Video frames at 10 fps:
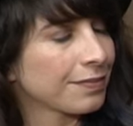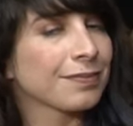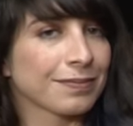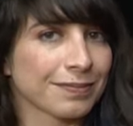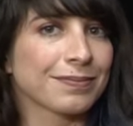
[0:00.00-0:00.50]

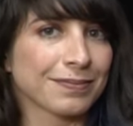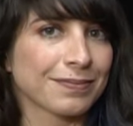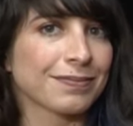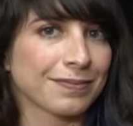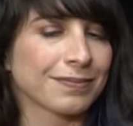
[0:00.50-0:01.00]

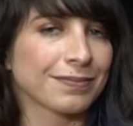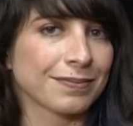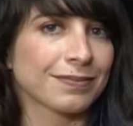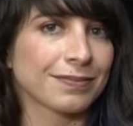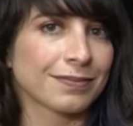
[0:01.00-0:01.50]

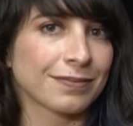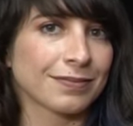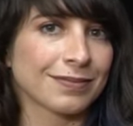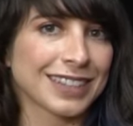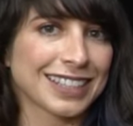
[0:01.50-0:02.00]

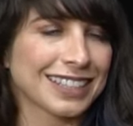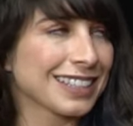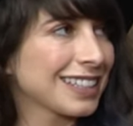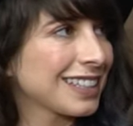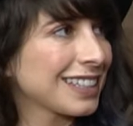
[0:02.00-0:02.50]

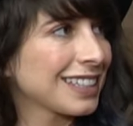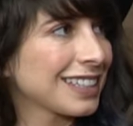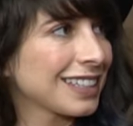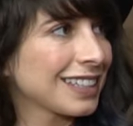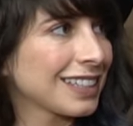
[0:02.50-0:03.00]

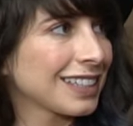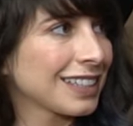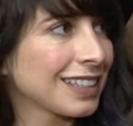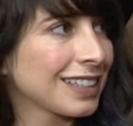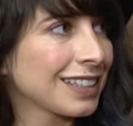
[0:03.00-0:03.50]

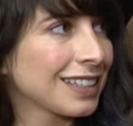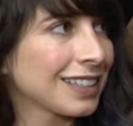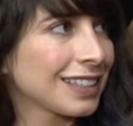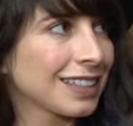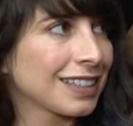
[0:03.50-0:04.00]

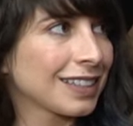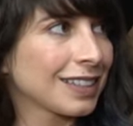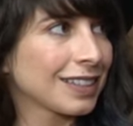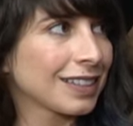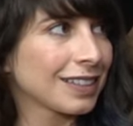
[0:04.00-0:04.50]

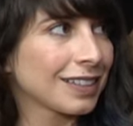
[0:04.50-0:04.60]
(silent)